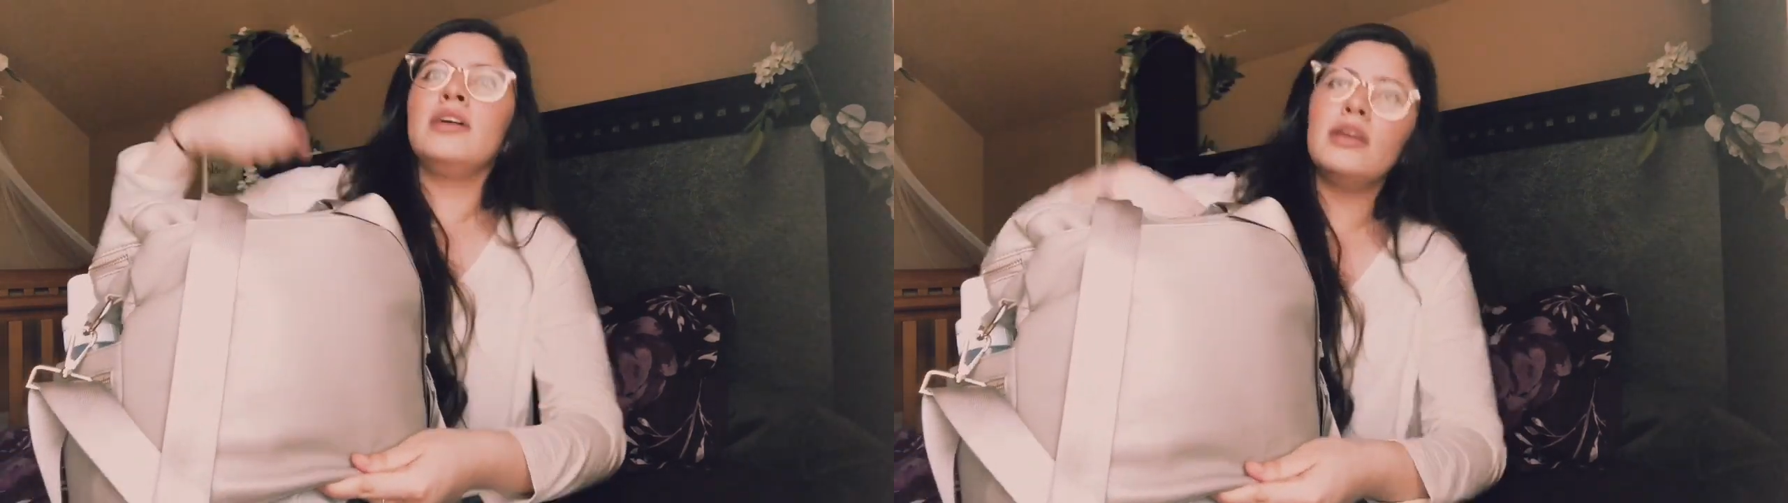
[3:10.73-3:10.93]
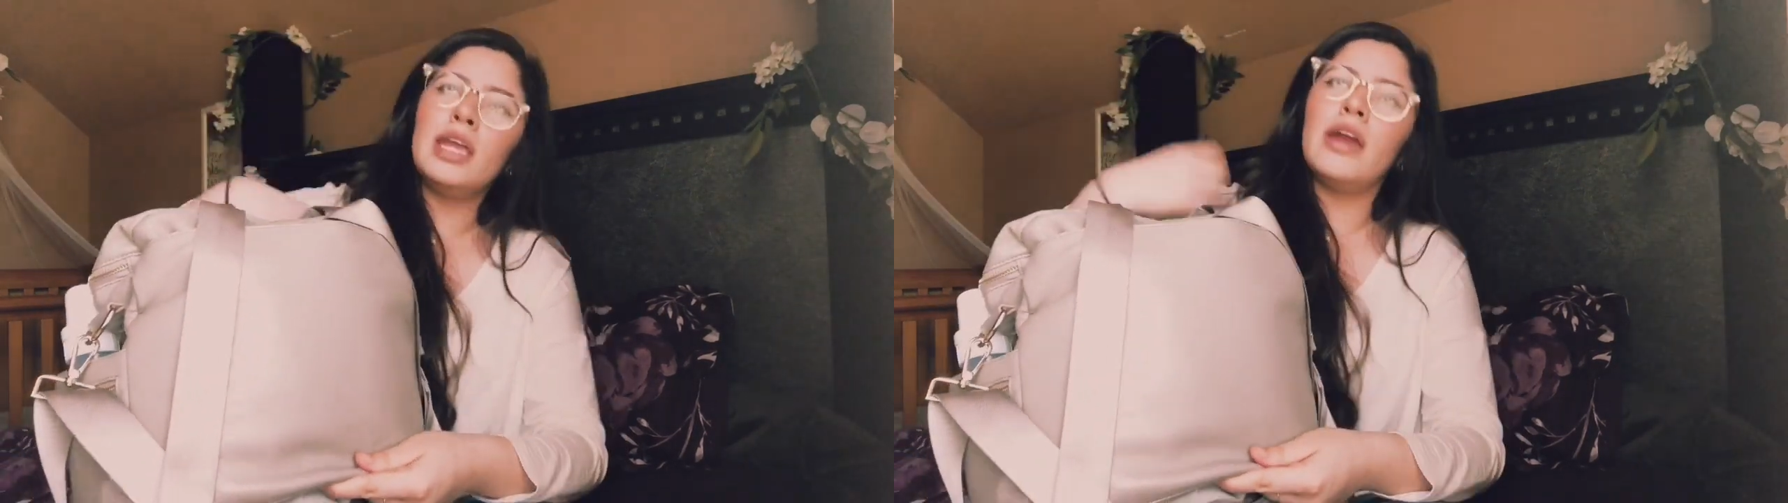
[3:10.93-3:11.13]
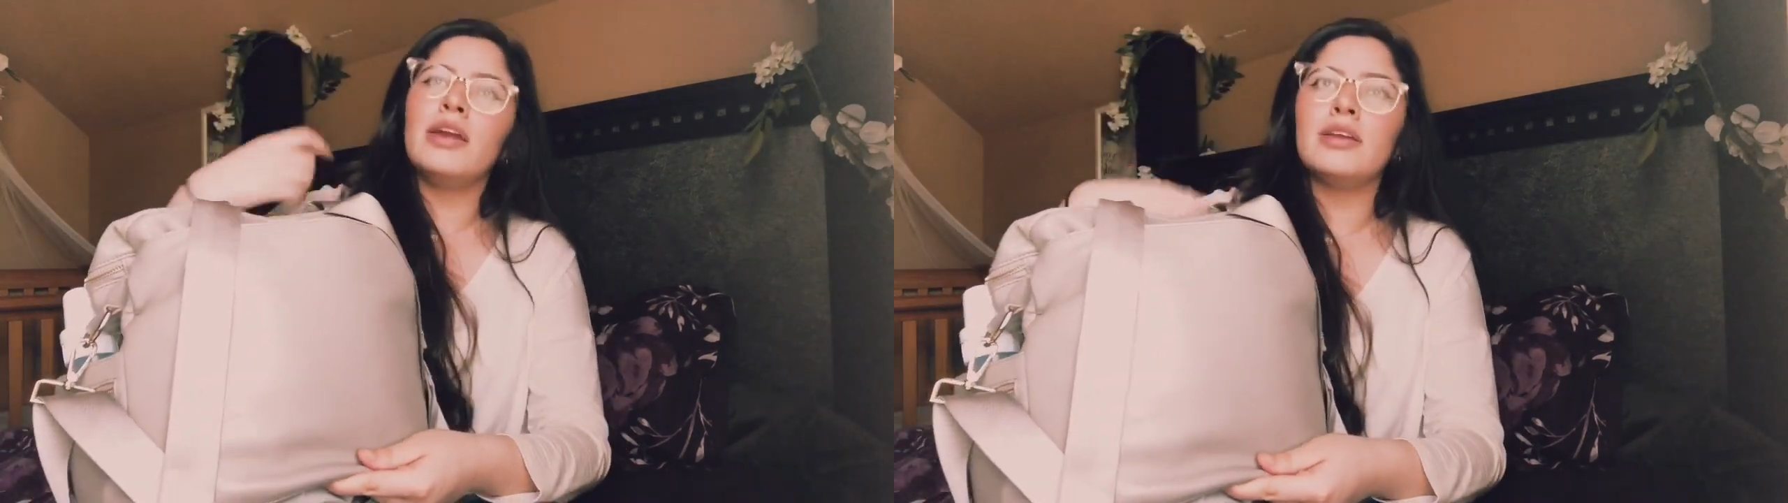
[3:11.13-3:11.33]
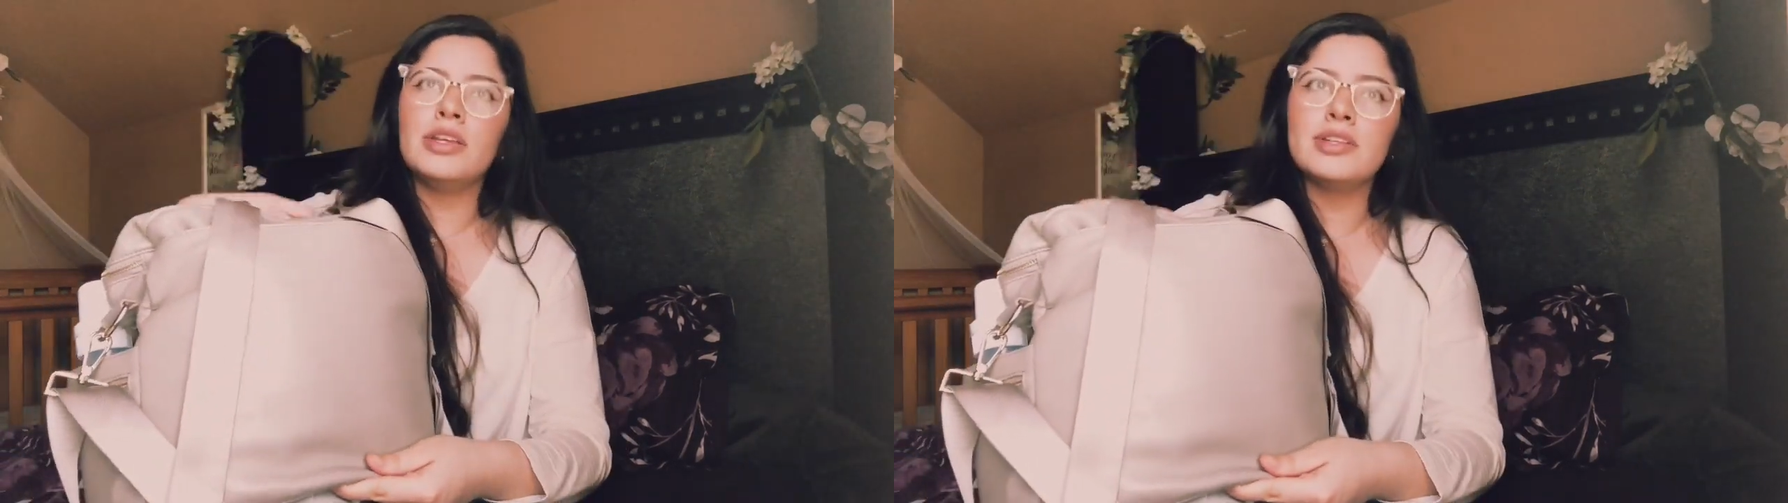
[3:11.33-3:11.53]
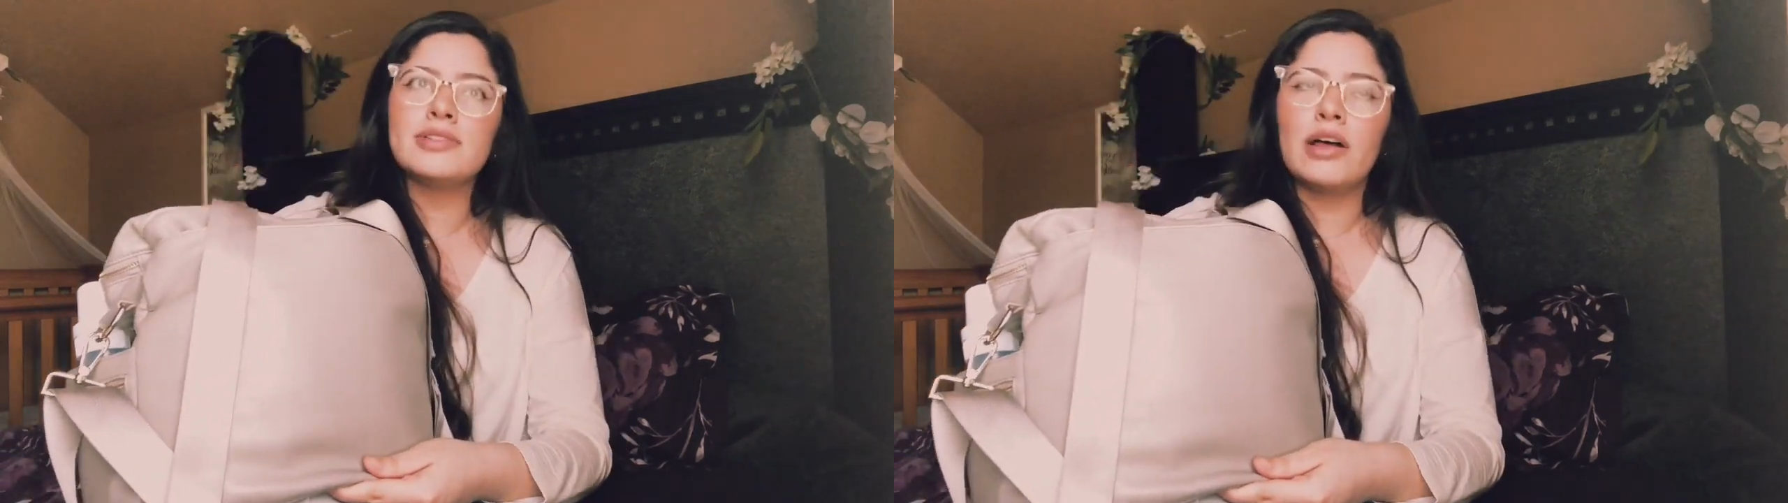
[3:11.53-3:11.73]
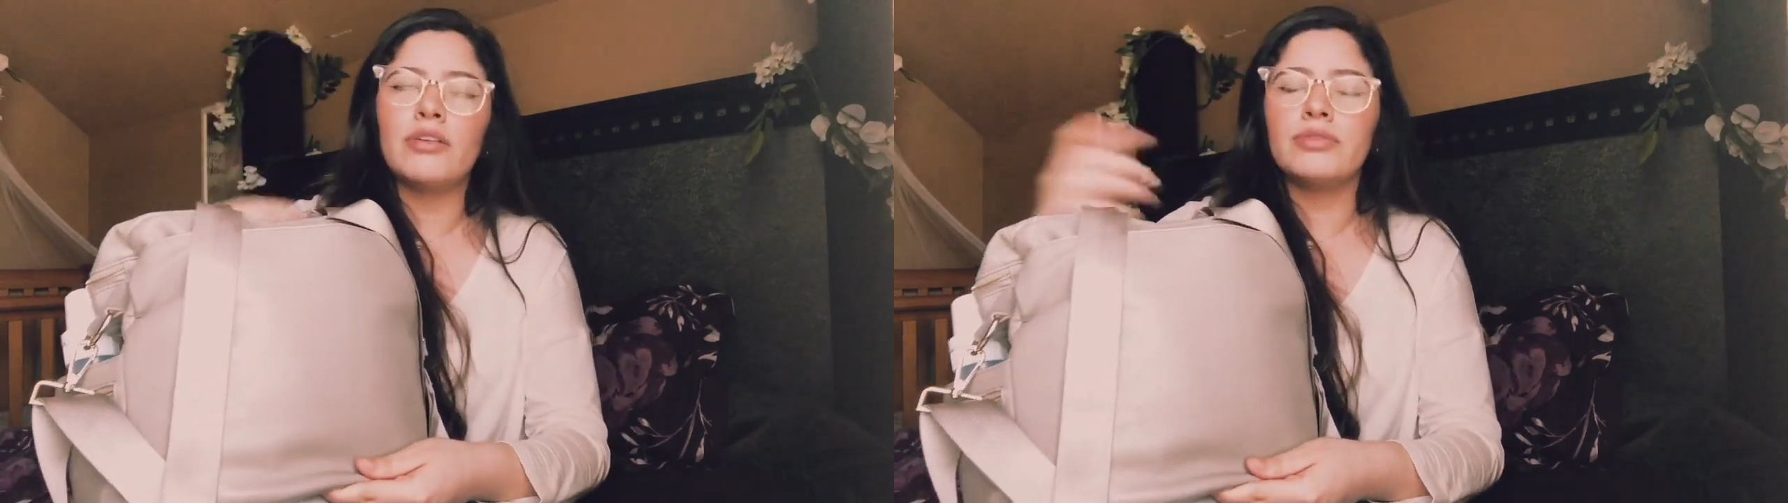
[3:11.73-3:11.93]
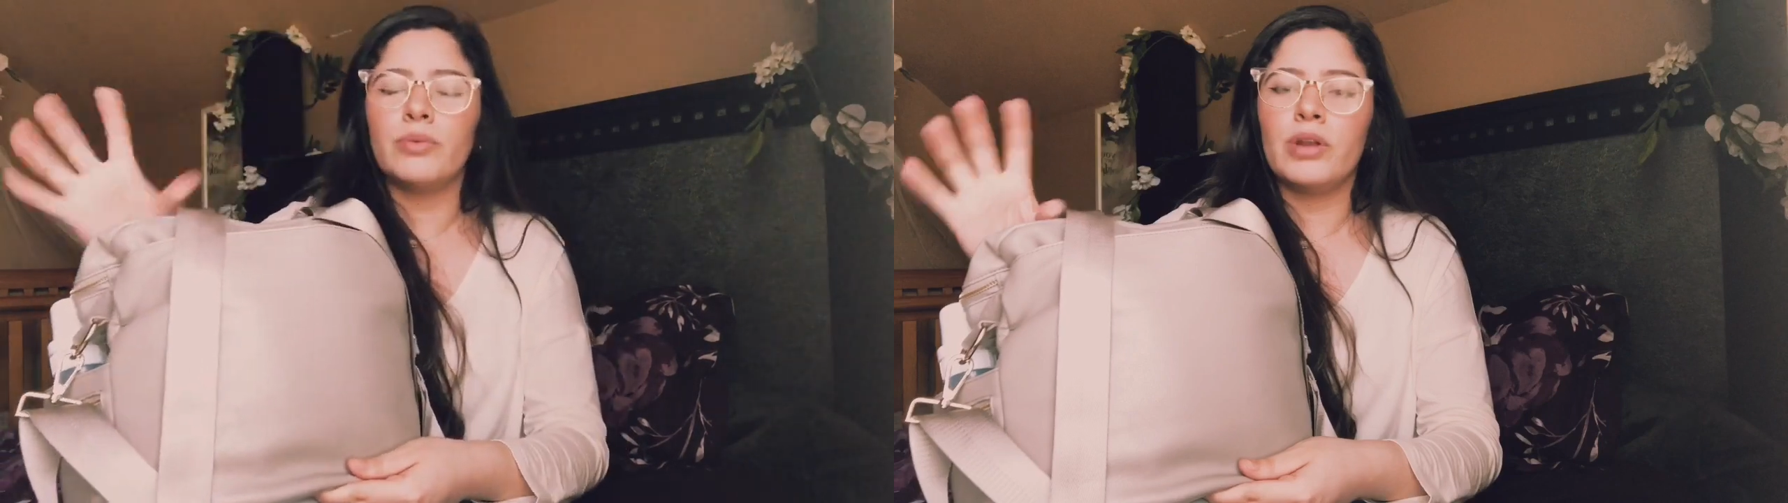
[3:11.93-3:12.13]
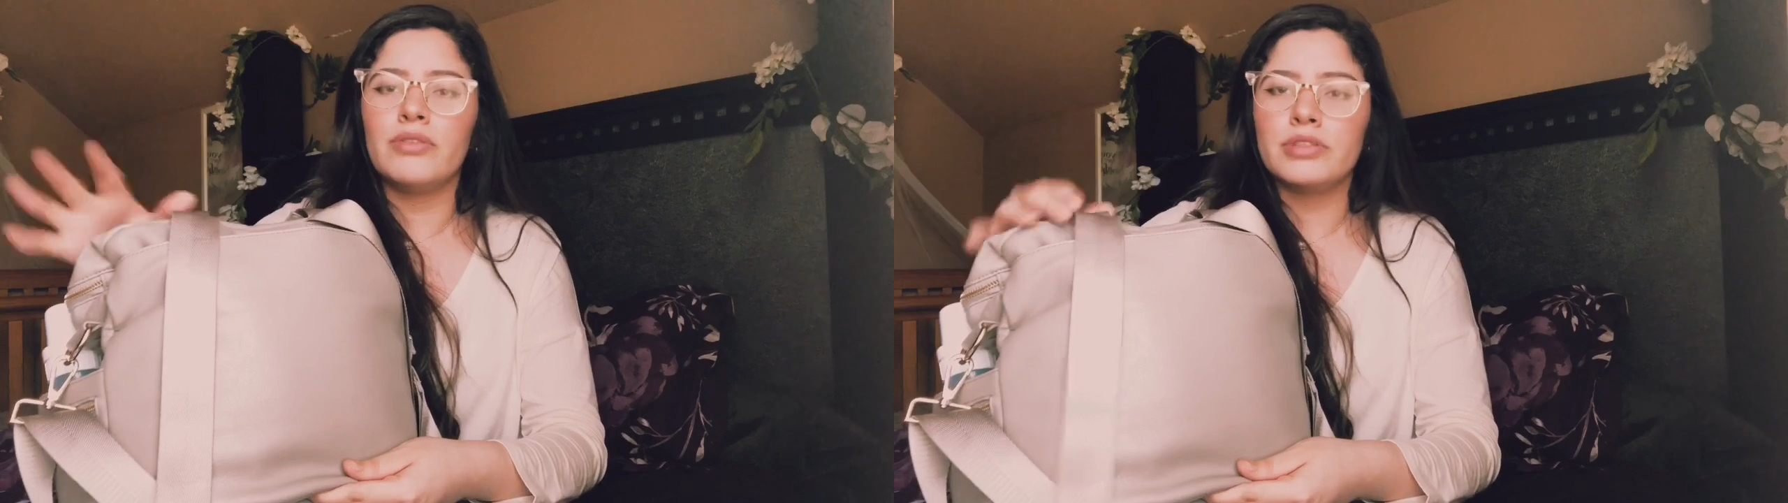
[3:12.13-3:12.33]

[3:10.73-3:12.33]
carry it yourself and whatever.